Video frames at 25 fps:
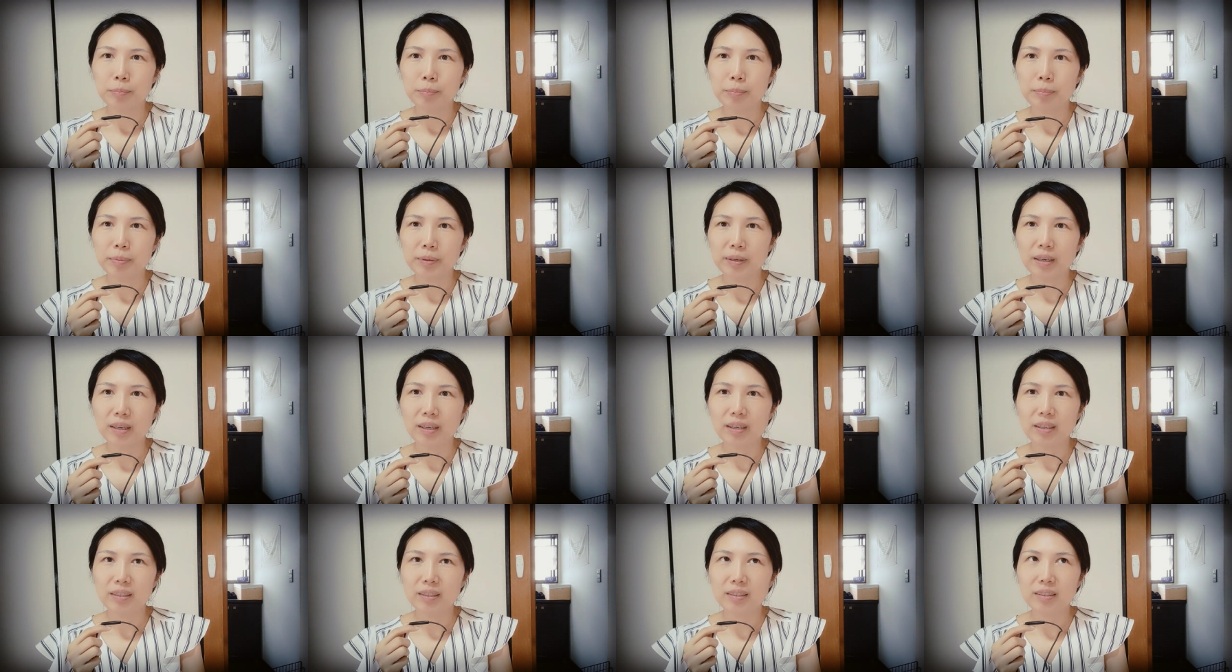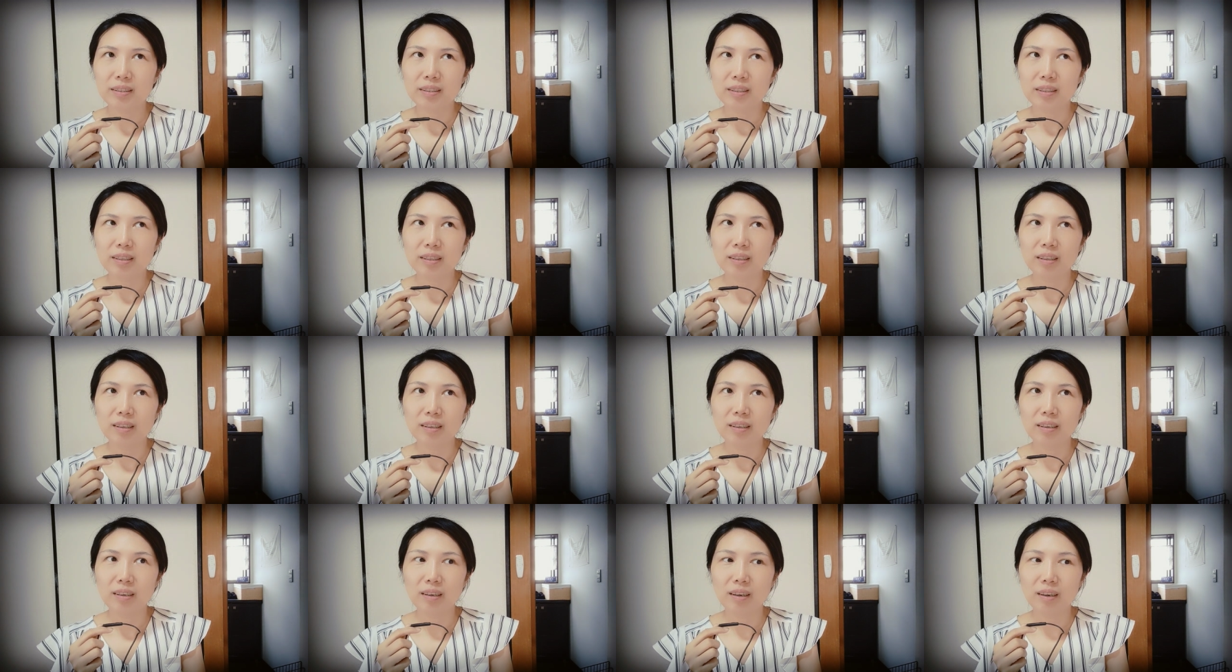But
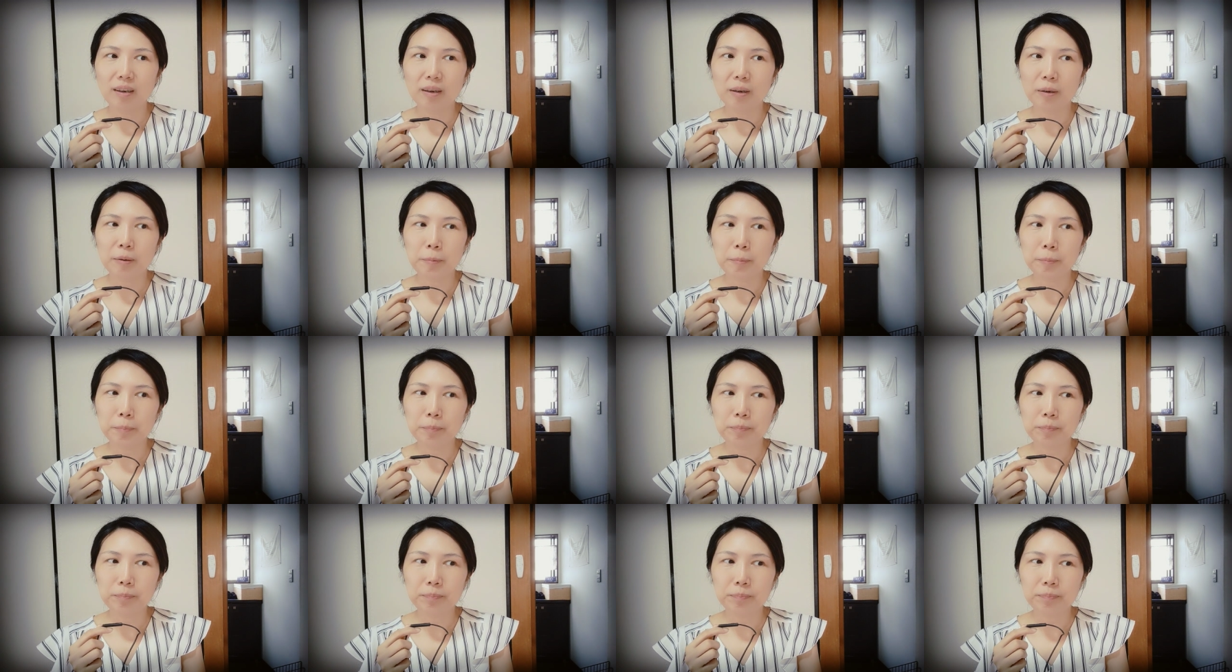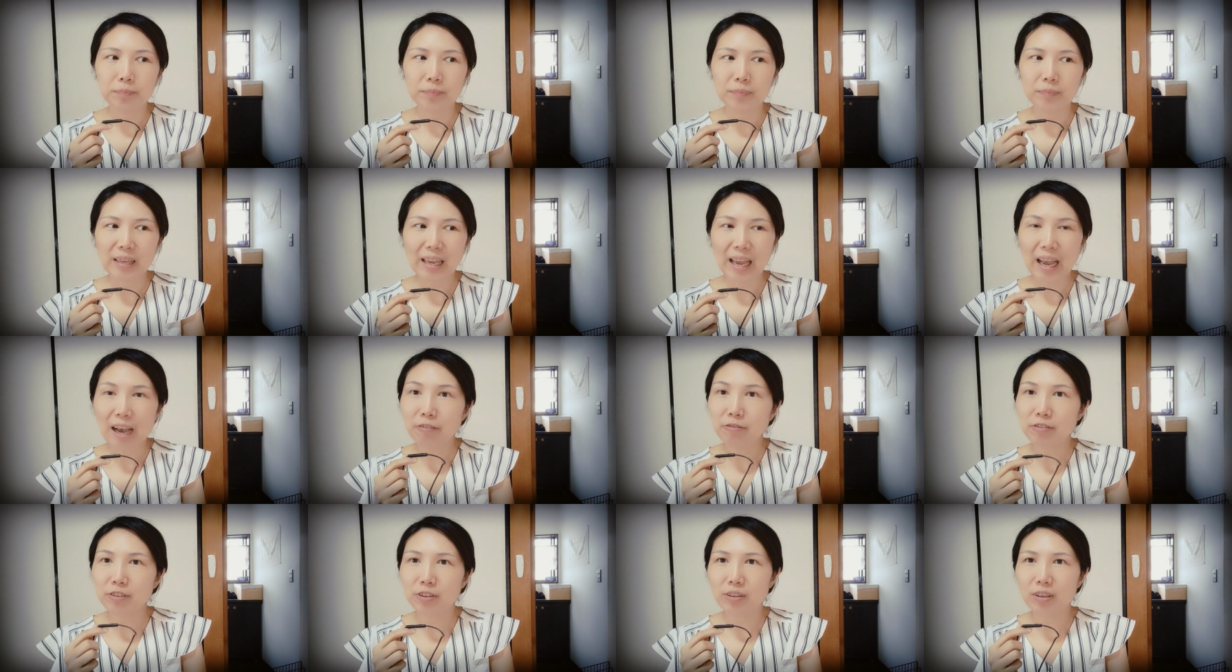um,
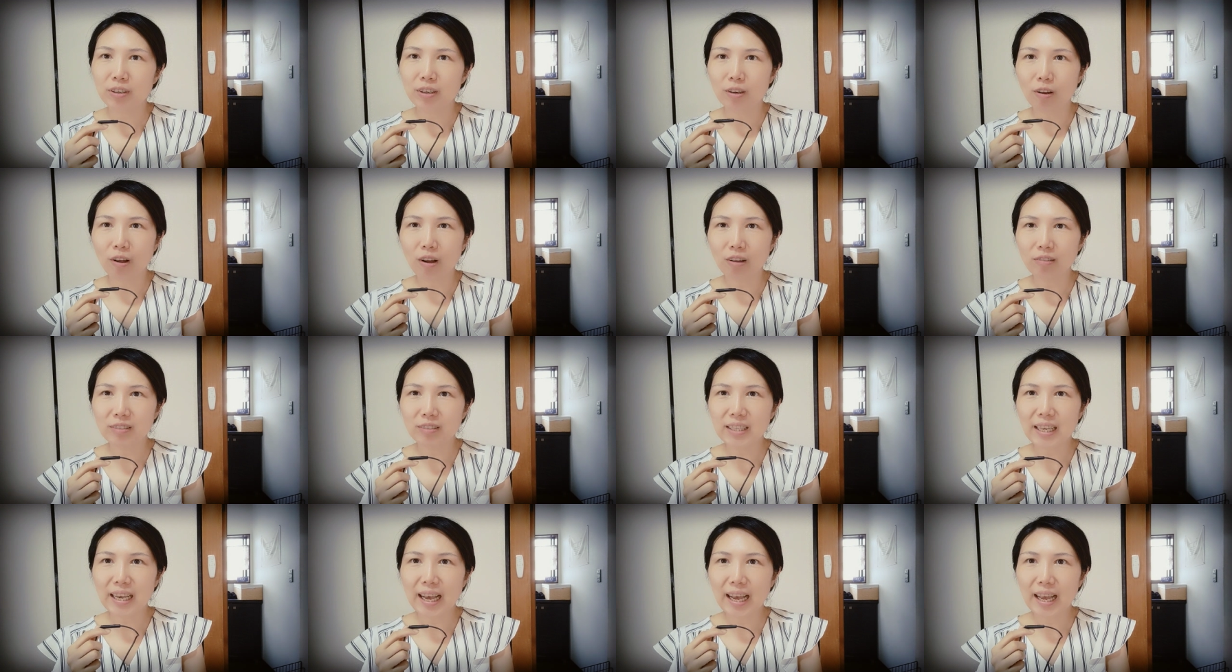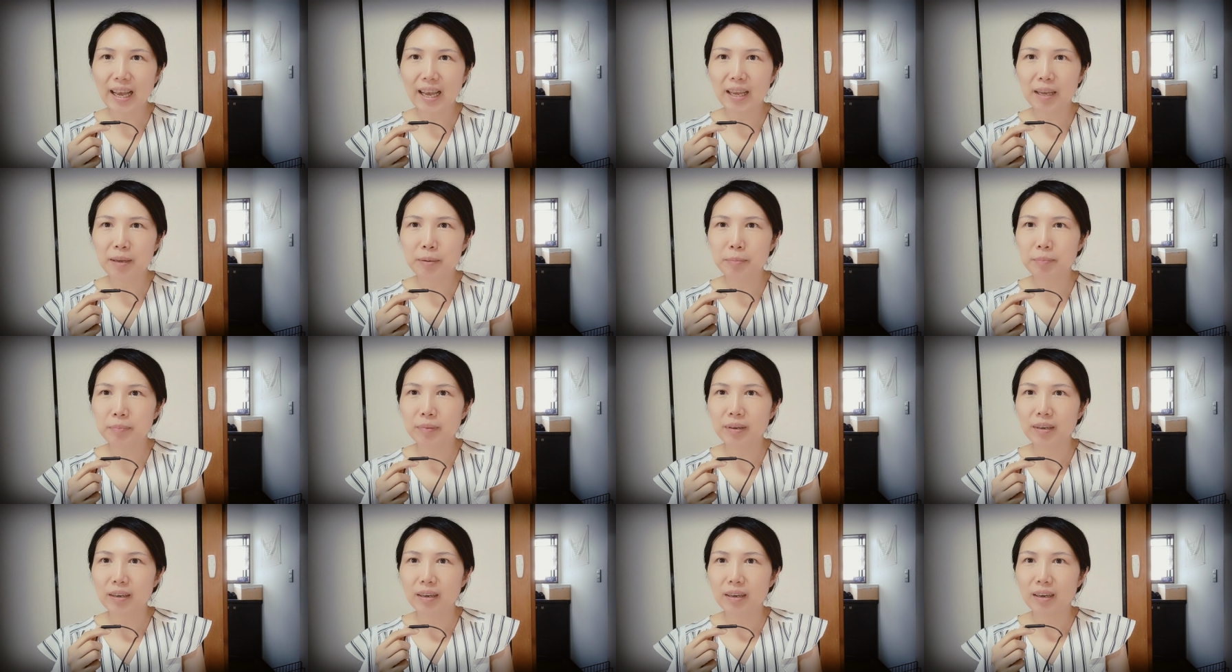after a long time,
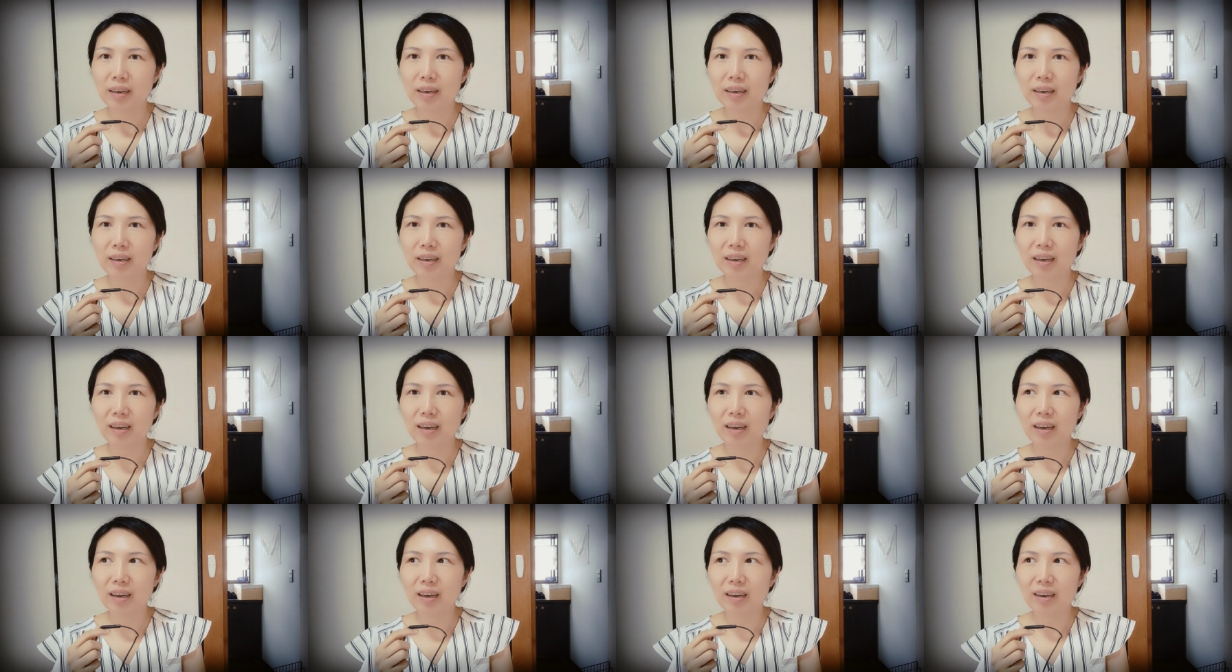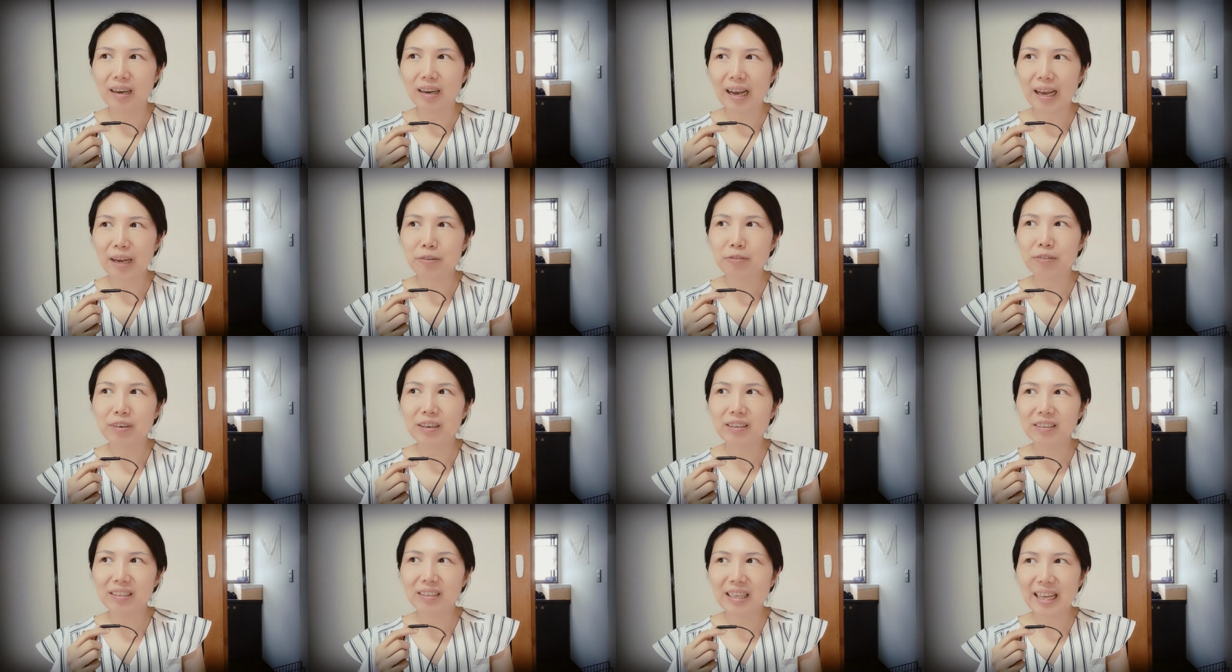uh, I
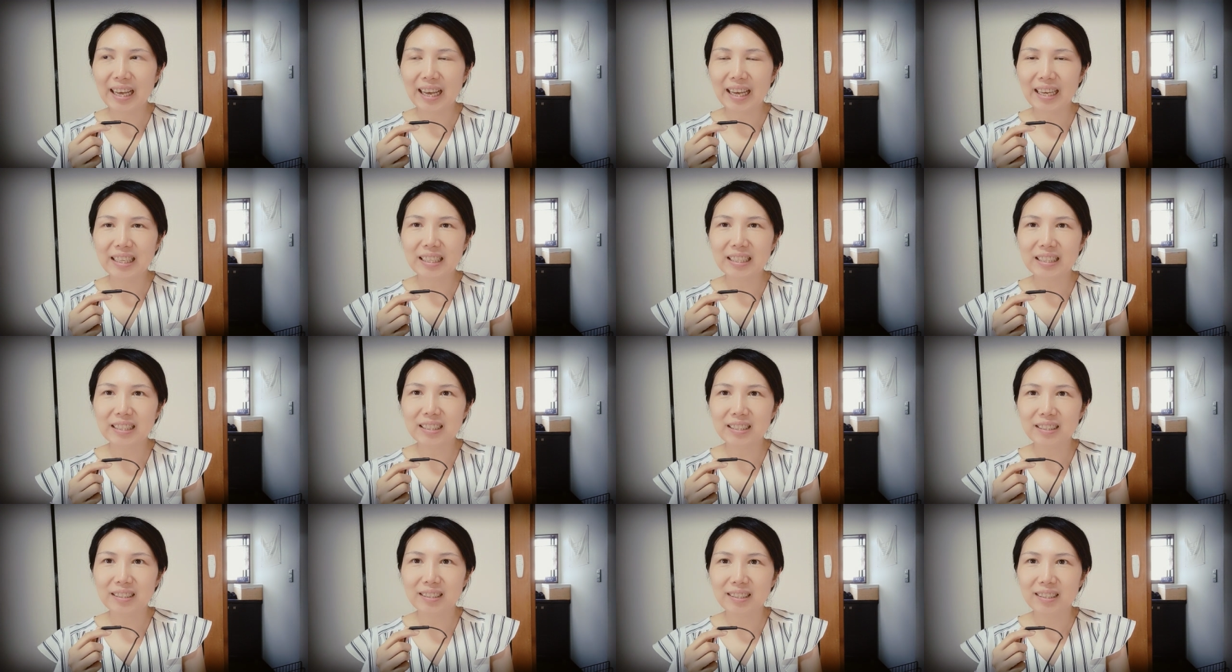realized,